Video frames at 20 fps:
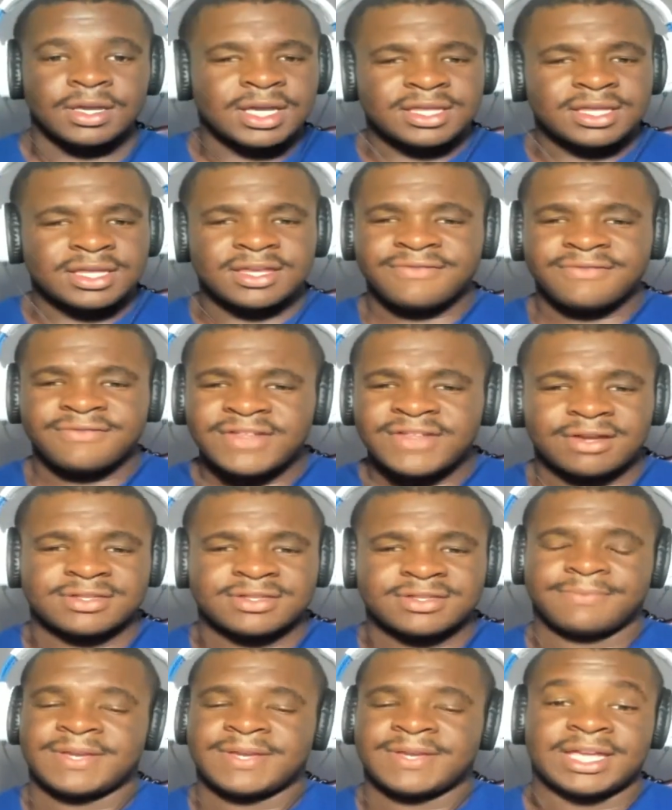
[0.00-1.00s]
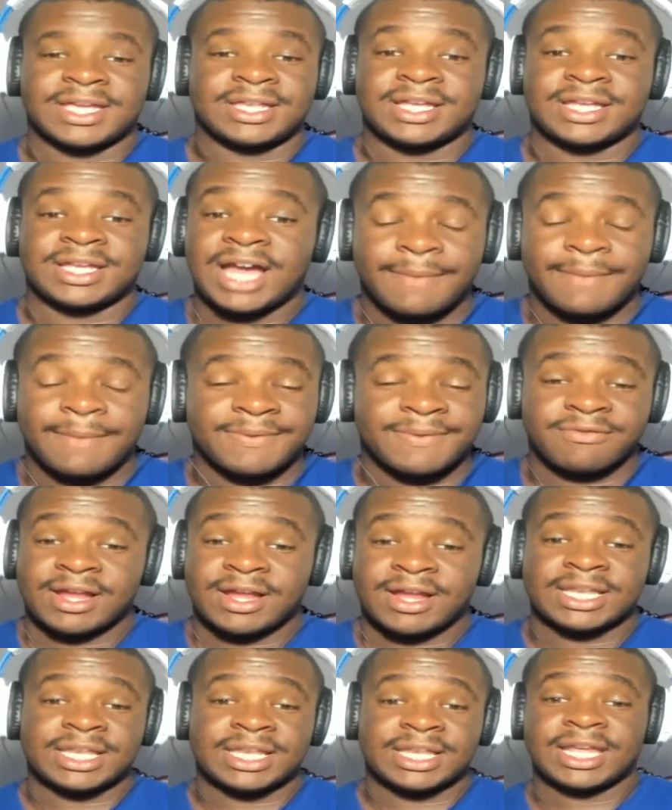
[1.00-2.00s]
These videos have been getting
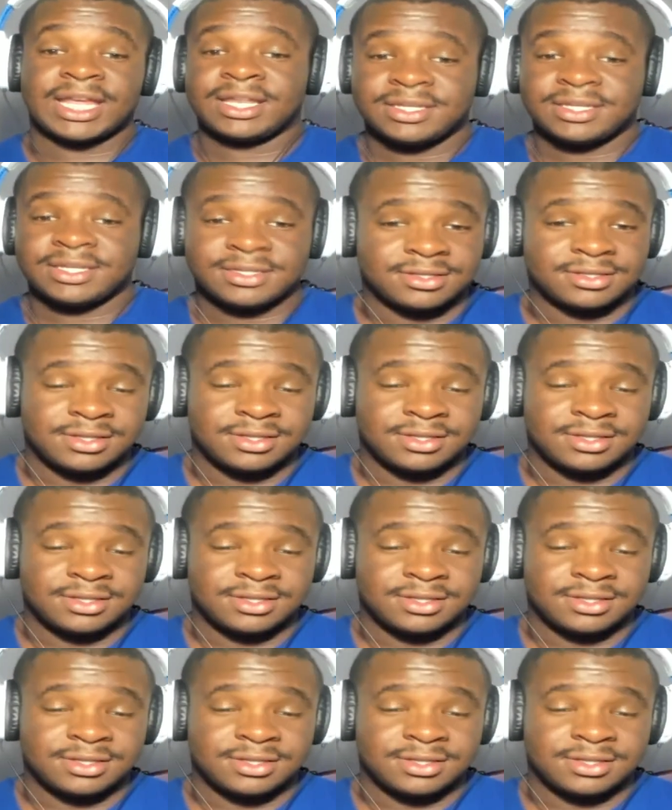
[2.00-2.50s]
copyrighted, ladies,